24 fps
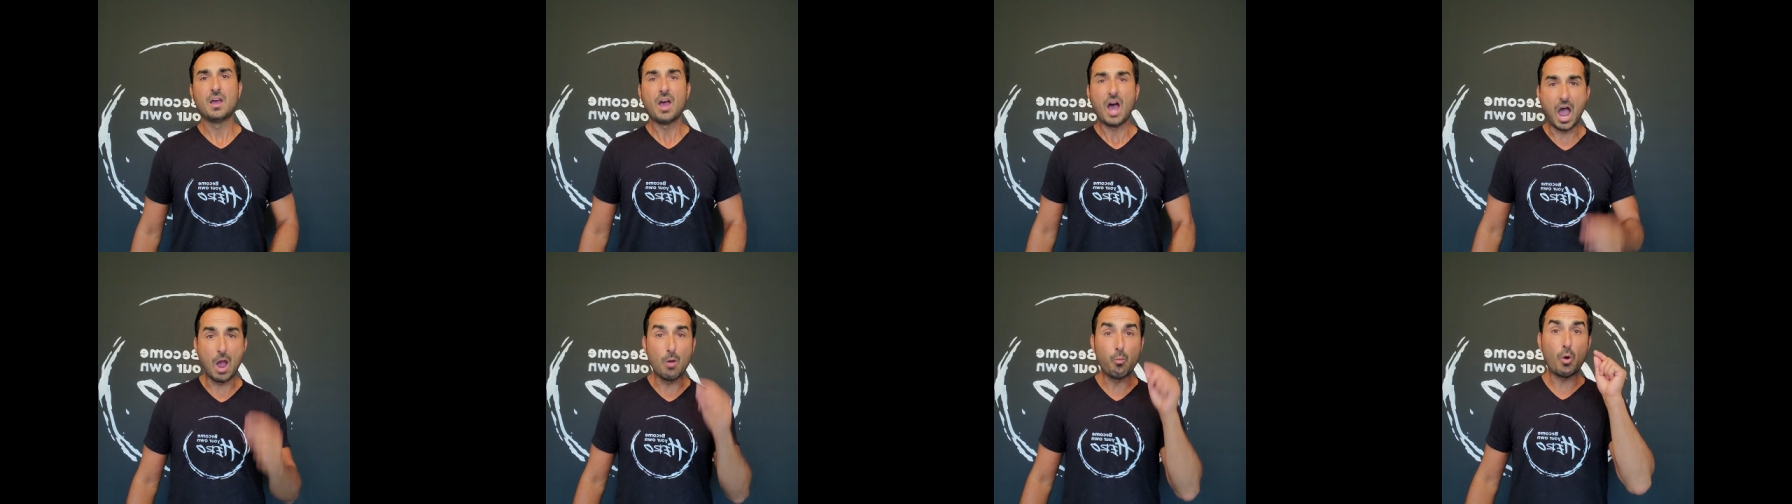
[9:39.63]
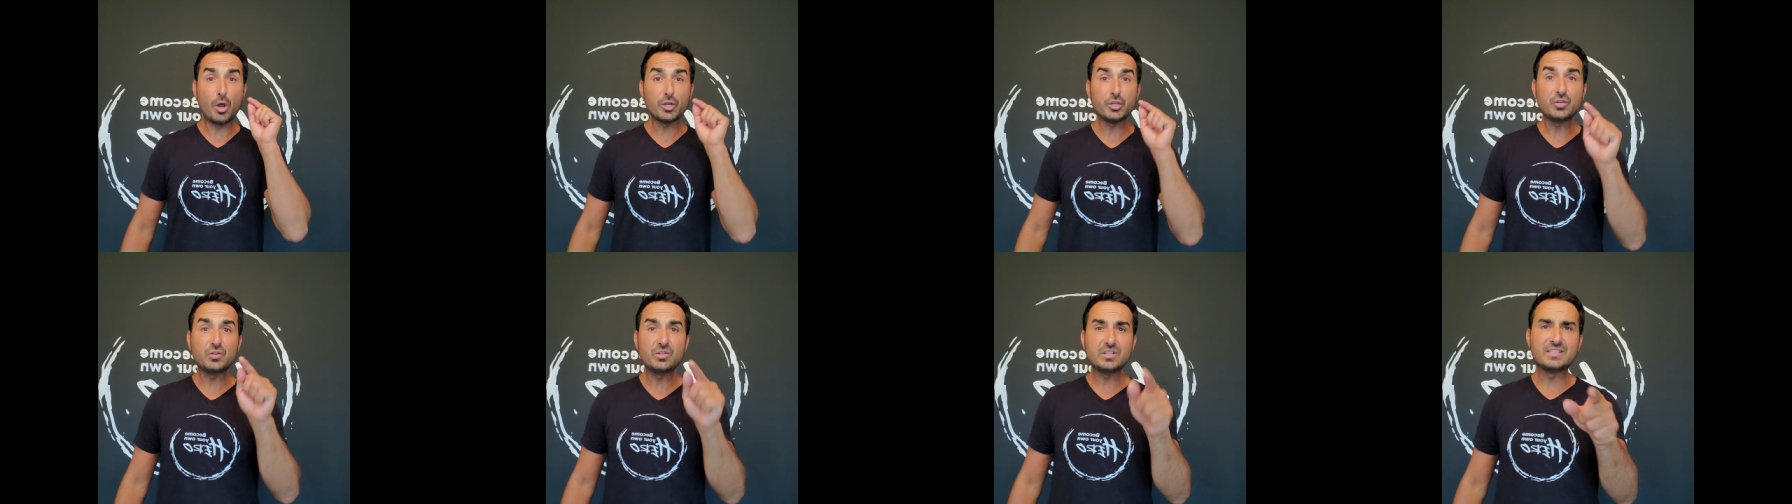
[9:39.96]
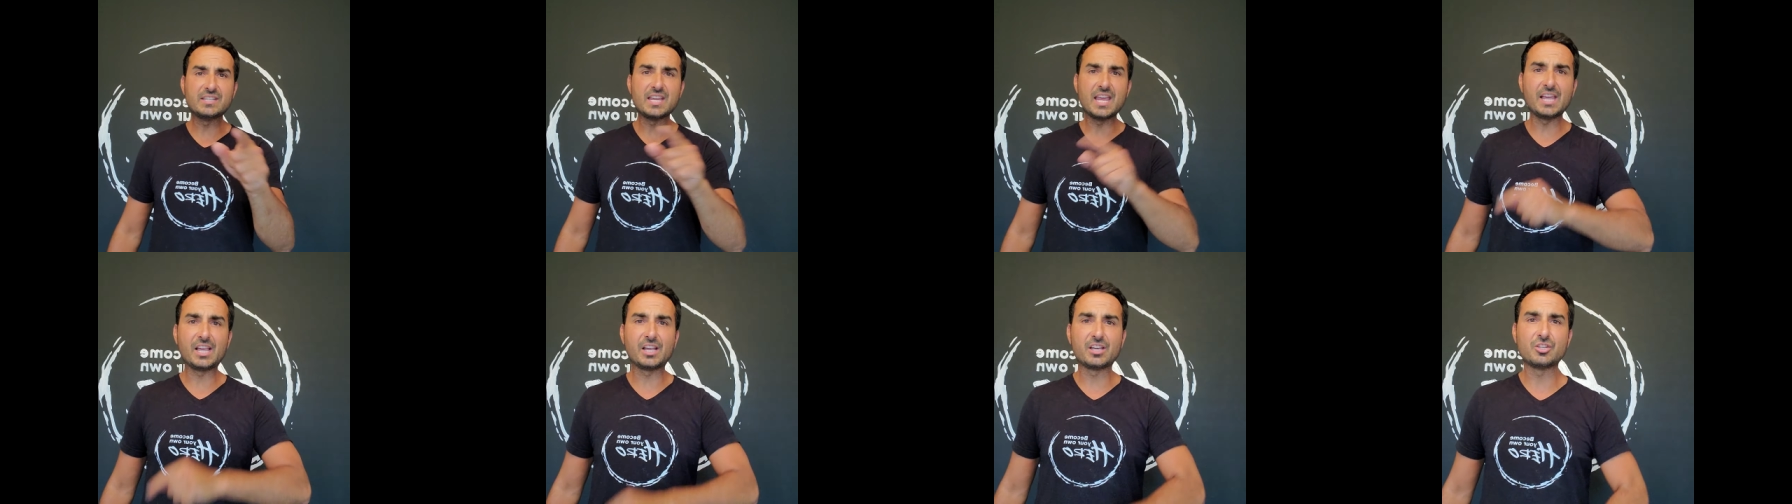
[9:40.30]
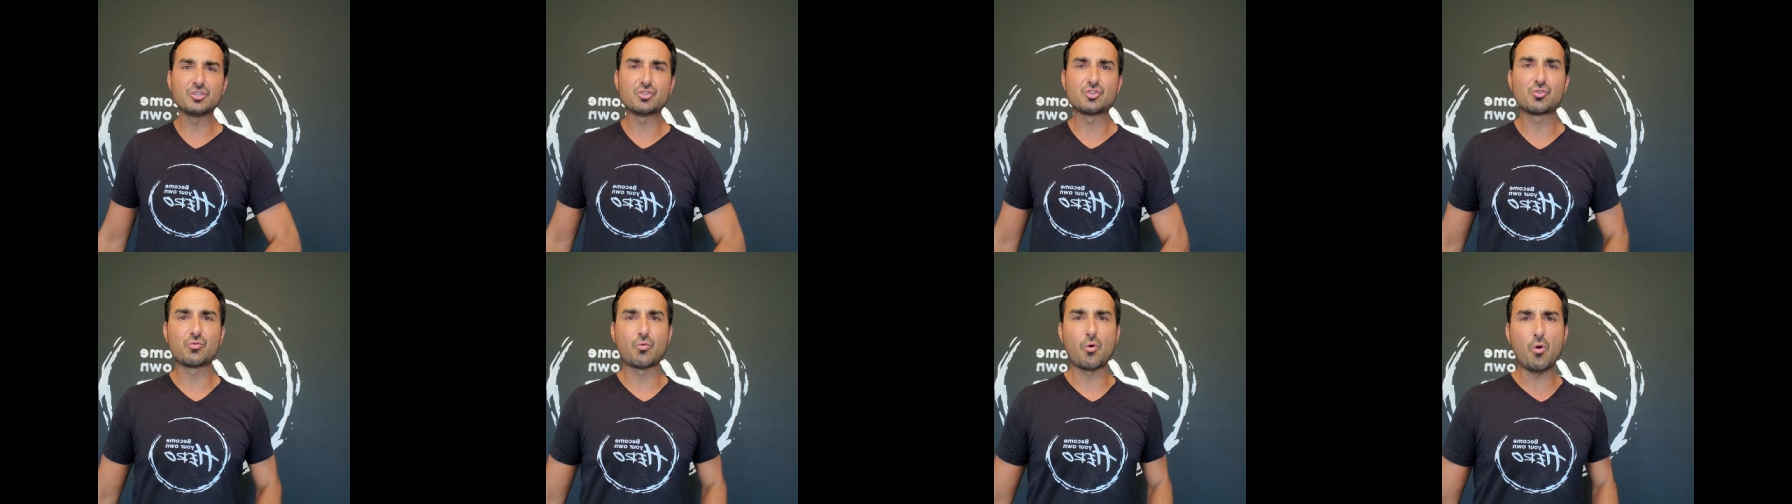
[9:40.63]
I want you to take
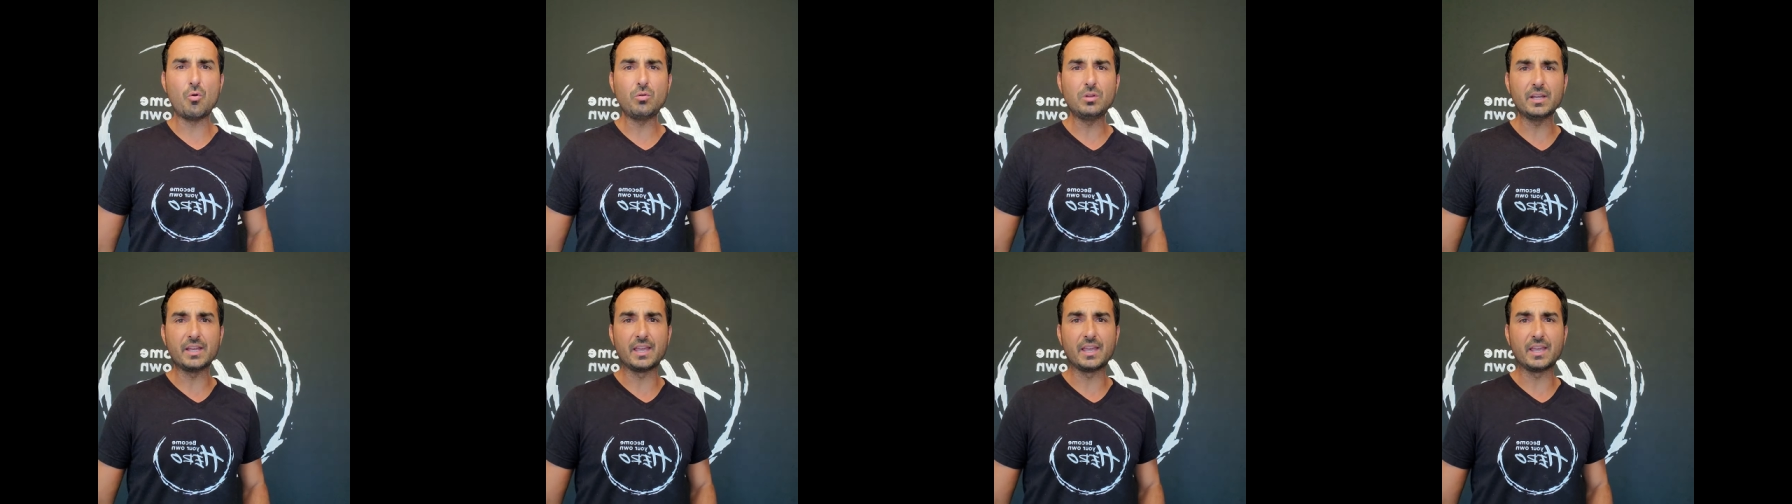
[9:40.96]
control